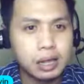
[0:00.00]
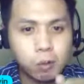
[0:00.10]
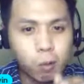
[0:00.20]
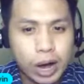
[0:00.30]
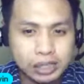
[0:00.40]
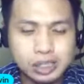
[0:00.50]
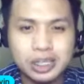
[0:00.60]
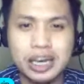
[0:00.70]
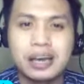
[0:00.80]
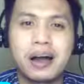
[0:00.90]

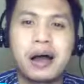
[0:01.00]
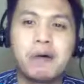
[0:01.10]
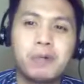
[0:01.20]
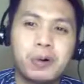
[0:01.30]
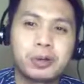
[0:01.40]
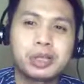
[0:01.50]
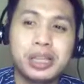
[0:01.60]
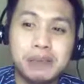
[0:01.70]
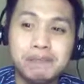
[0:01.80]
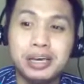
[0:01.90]
watching our
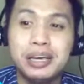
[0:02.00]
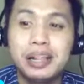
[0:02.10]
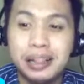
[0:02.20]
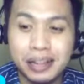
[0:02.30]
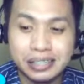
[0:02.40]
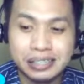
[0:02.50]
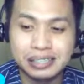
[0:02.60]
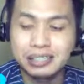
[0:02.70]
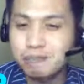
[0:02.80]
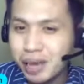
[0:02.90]
TV
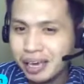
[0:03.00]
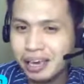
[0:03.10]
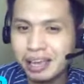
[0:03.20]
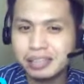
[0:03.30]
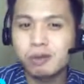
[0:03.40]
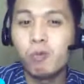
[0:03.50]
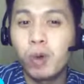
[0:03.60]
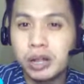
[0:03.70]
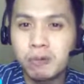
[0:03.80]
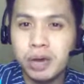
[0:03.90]
lessons, making it
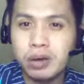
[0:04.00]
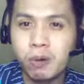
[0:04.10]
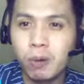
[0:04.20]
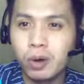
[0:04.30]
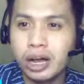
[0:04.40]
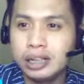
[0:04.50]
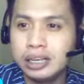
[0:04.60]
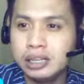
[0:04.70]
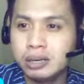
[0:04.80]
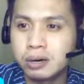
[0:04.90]
one way or a
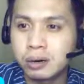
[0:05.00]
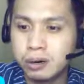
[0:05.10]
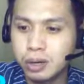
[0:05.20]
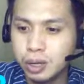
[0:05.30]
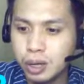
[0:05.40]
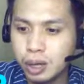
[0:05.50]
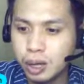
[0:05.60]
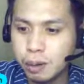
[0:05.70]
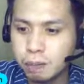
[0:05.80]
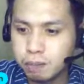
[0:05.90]
linear
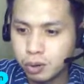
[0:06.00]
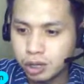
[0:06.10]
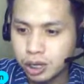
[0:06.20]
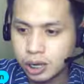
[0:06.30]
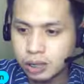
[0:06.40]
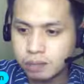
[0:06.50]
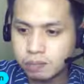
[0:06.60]
model.